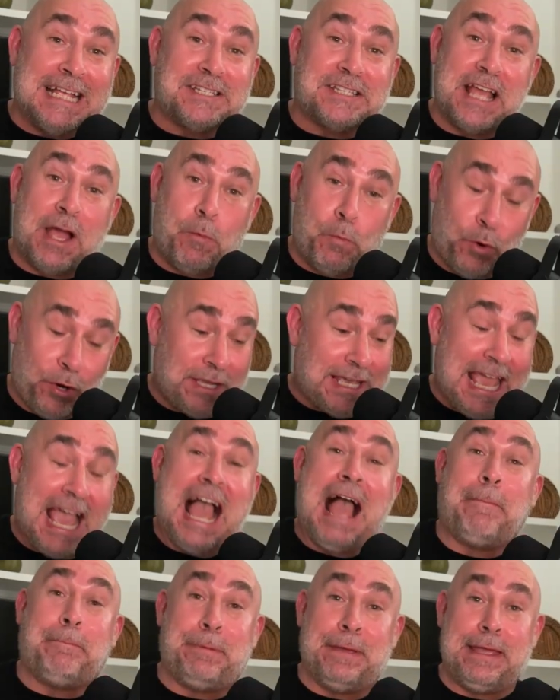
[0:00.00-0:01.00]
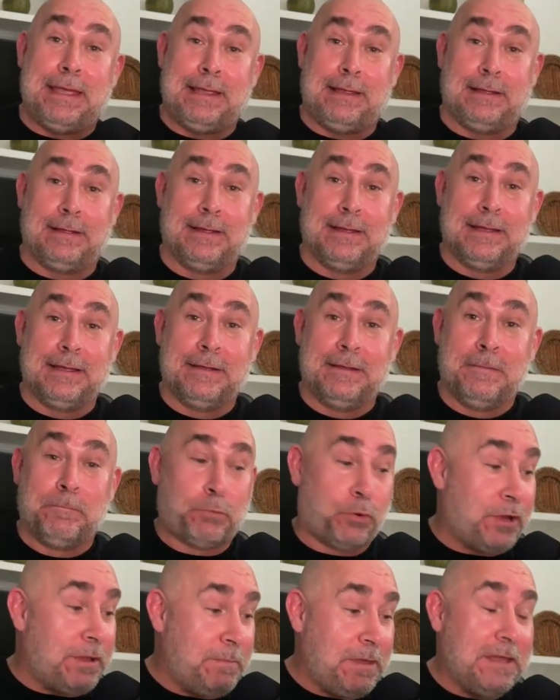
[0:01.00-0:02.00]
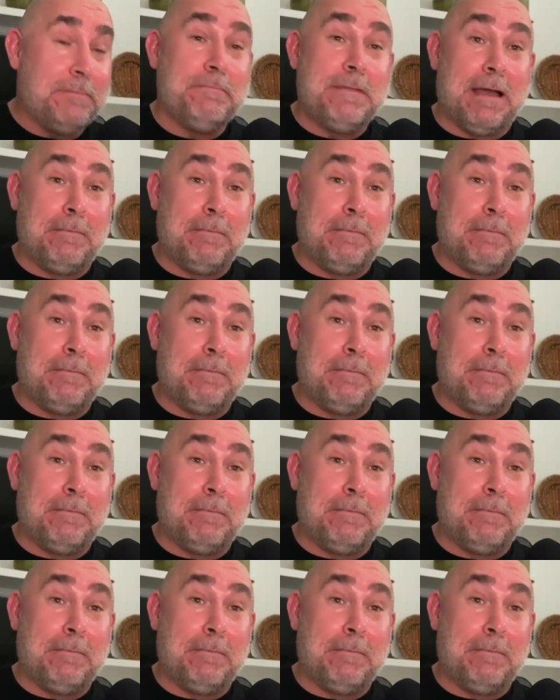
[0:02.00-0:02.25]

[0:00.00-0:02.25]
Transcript: is that we're capping premium